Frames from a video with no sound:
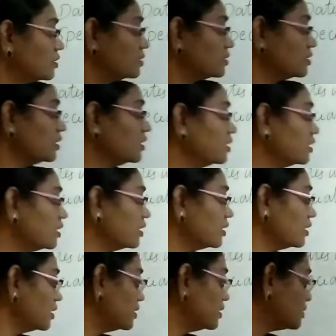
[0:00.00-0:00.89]
See,
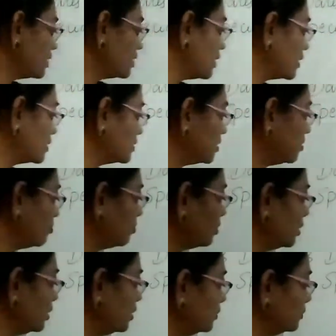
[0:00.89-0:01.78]
here is an
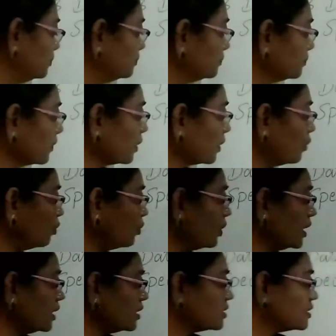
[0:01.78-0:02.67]
example.
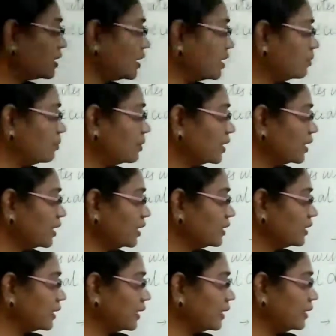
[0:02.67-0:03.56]
We
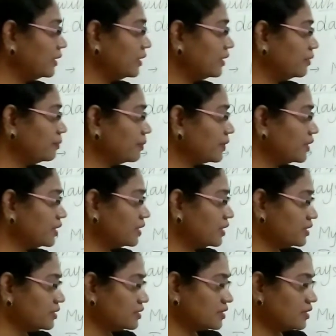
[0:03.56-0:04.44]
celebrate
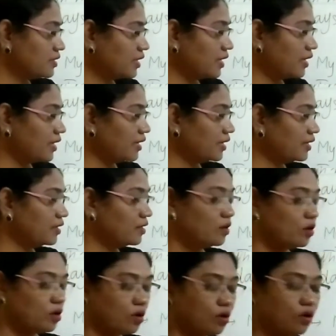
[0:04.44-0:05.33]
Independence Day
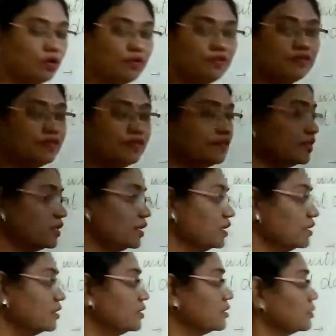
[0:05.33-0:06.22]
on
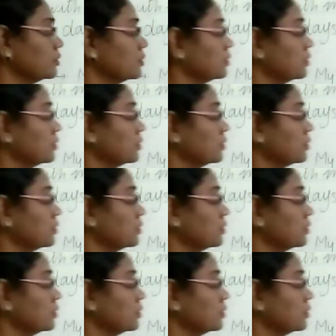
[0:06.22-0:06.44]
15th